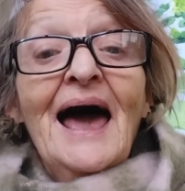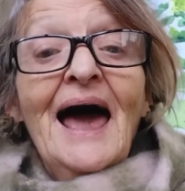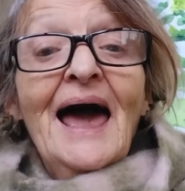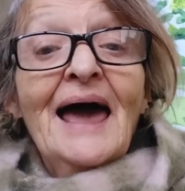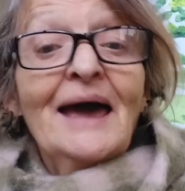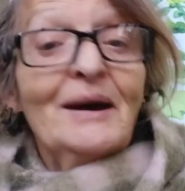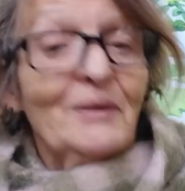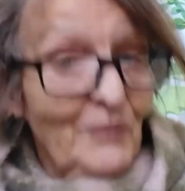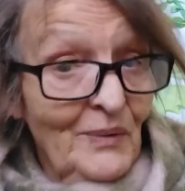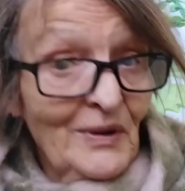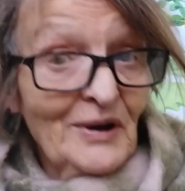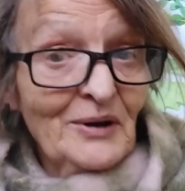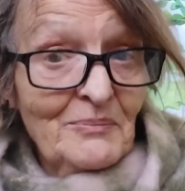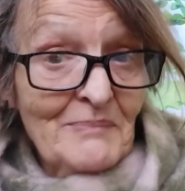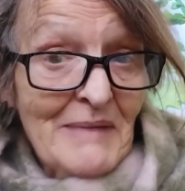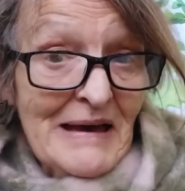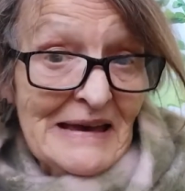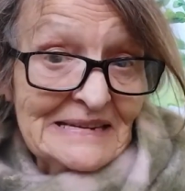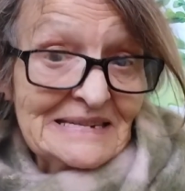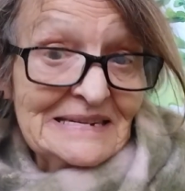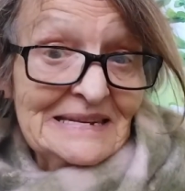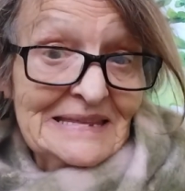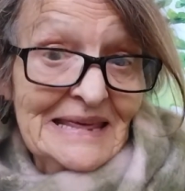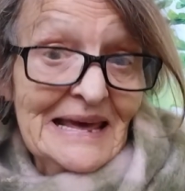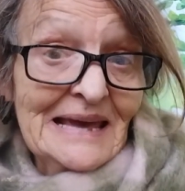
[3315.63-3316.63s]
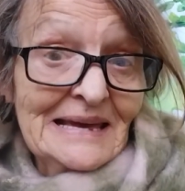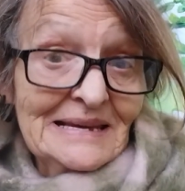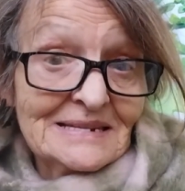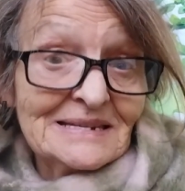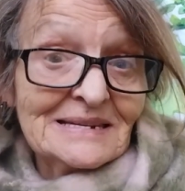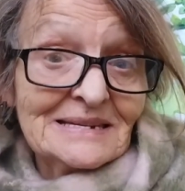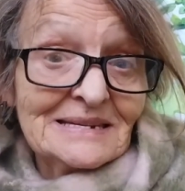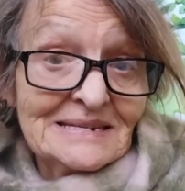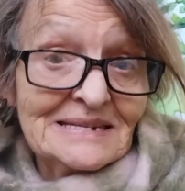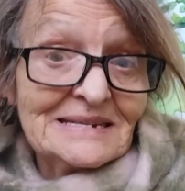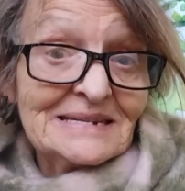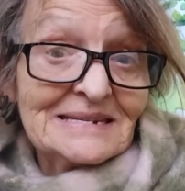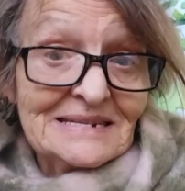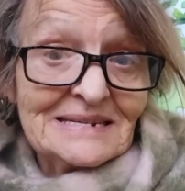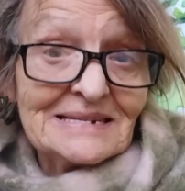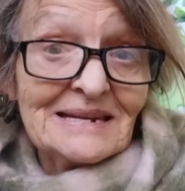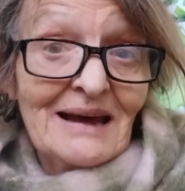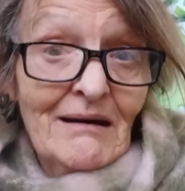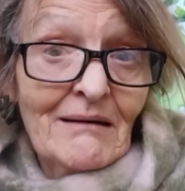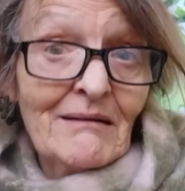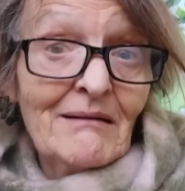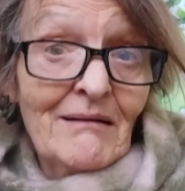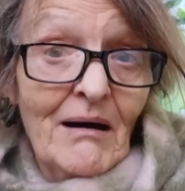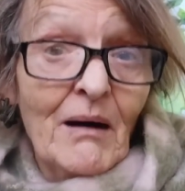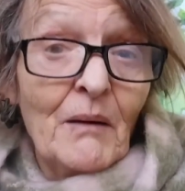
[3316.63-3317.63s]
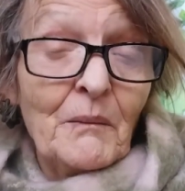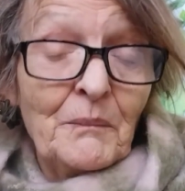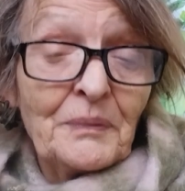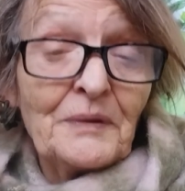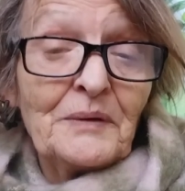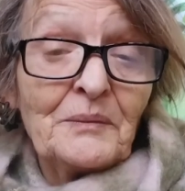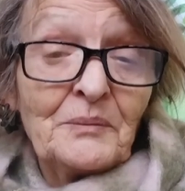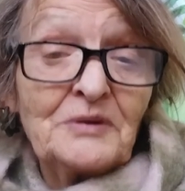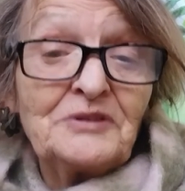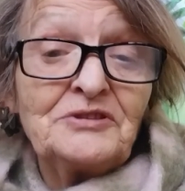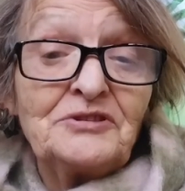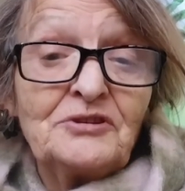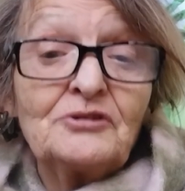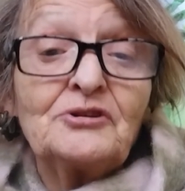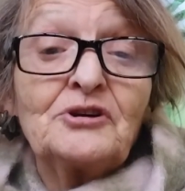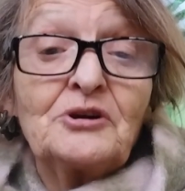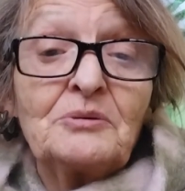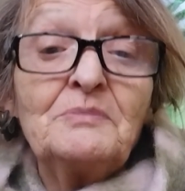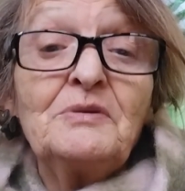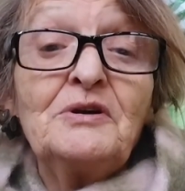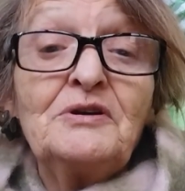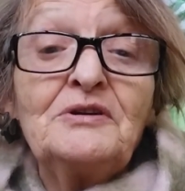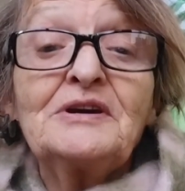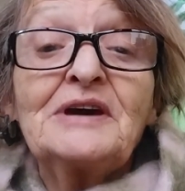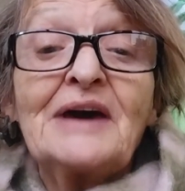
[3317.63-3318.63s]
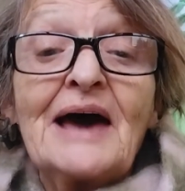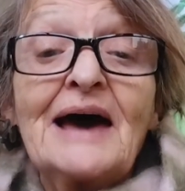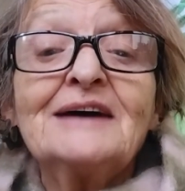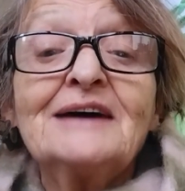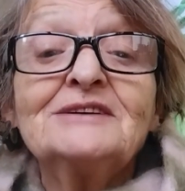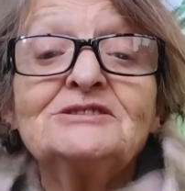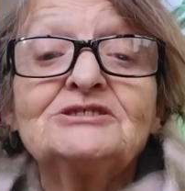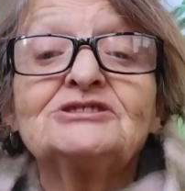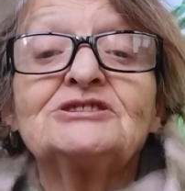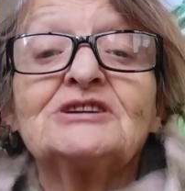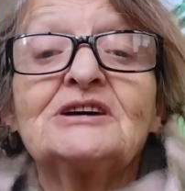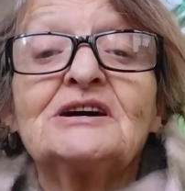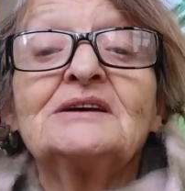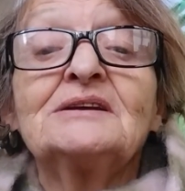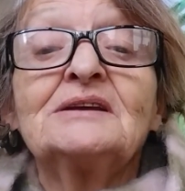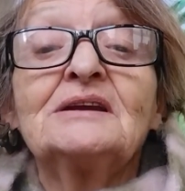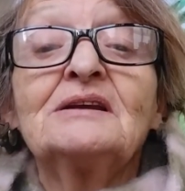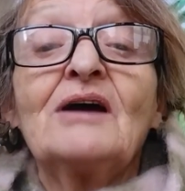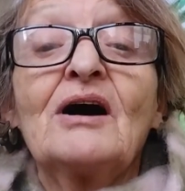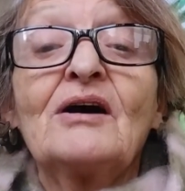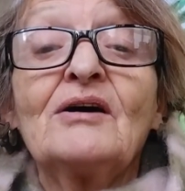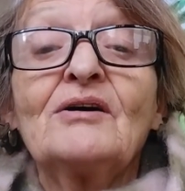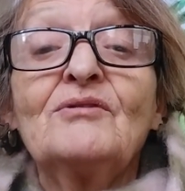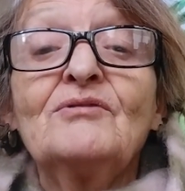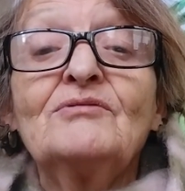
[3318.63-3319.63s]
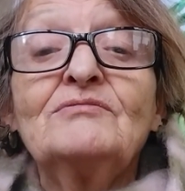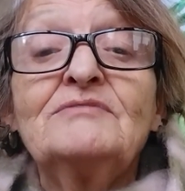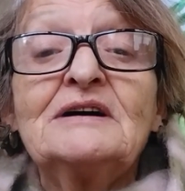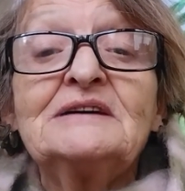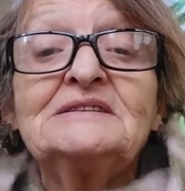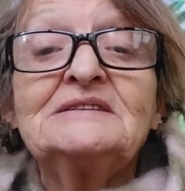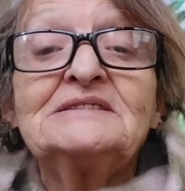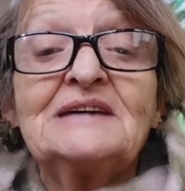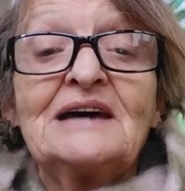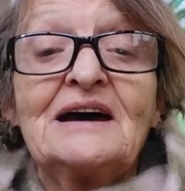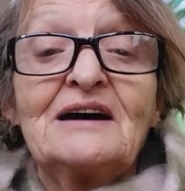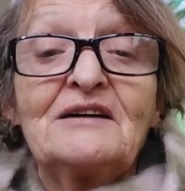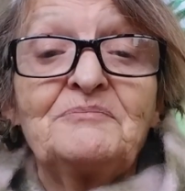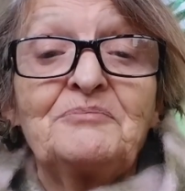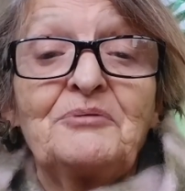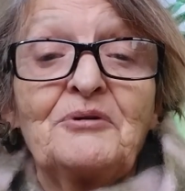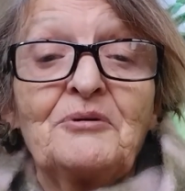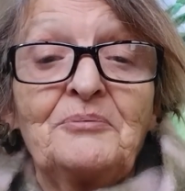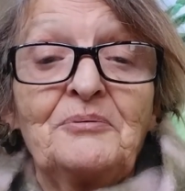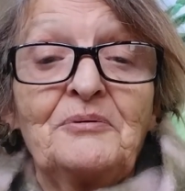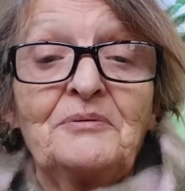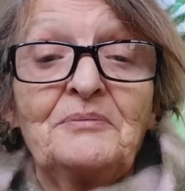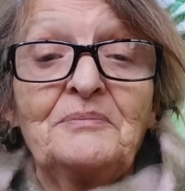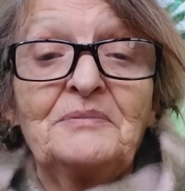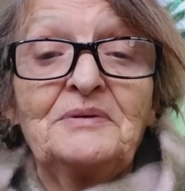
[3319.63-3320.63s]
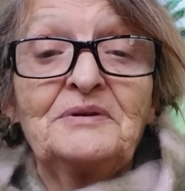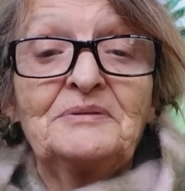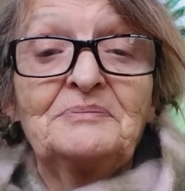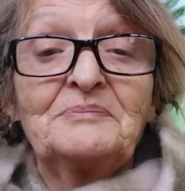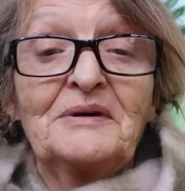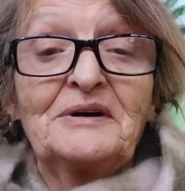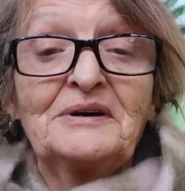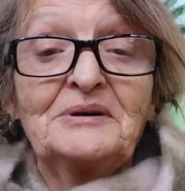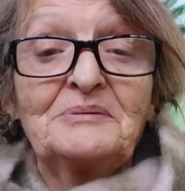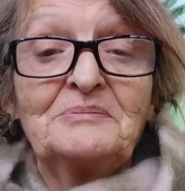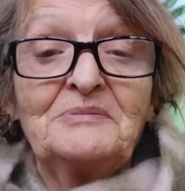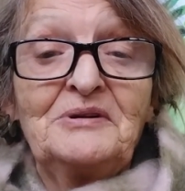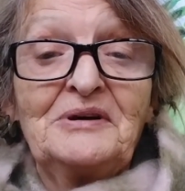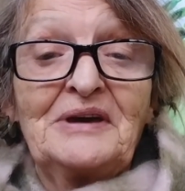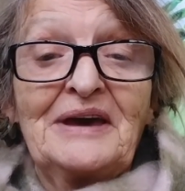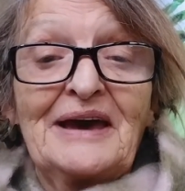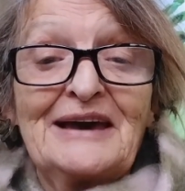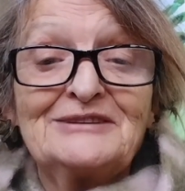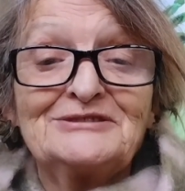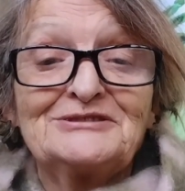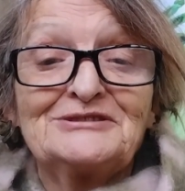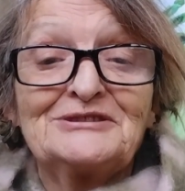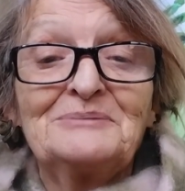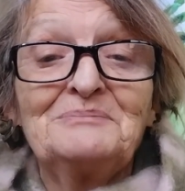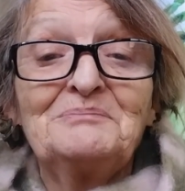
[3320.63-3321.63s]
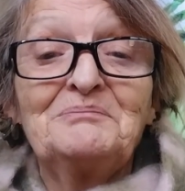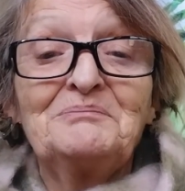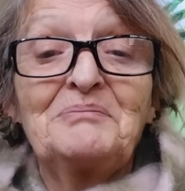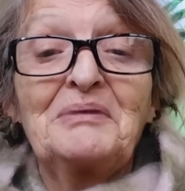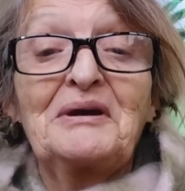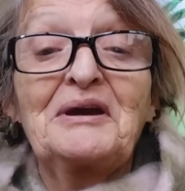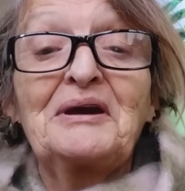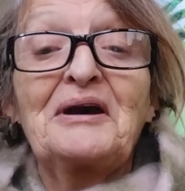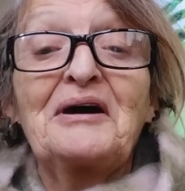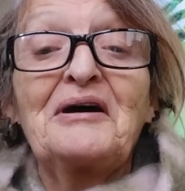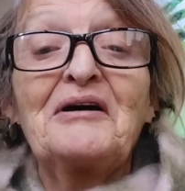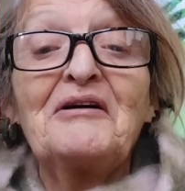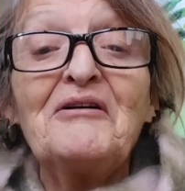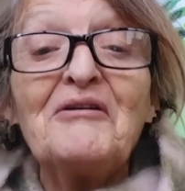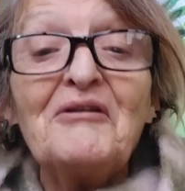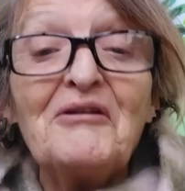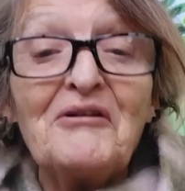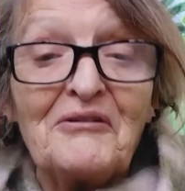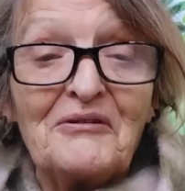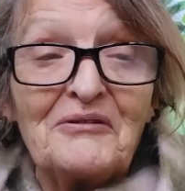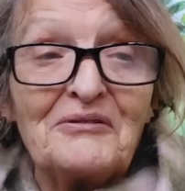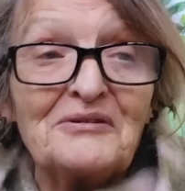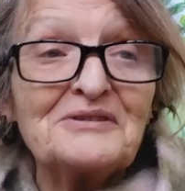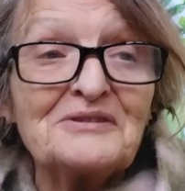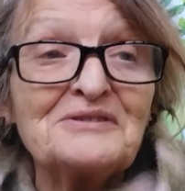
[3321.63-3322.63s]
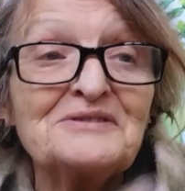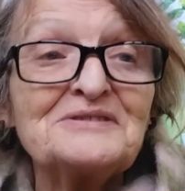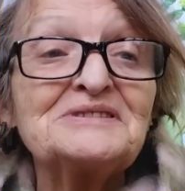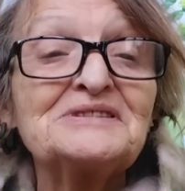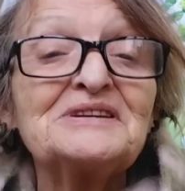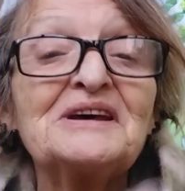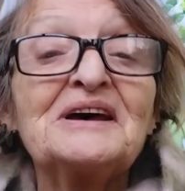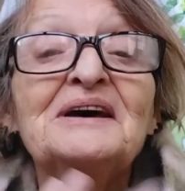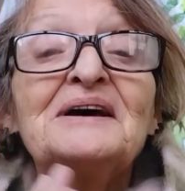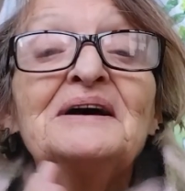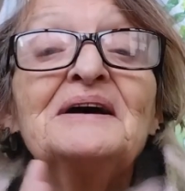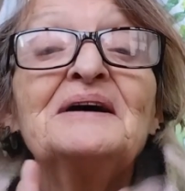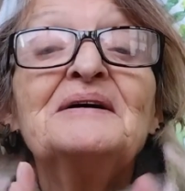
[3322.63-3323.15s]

it will mess things up with your communication. I already have a problem with my communication because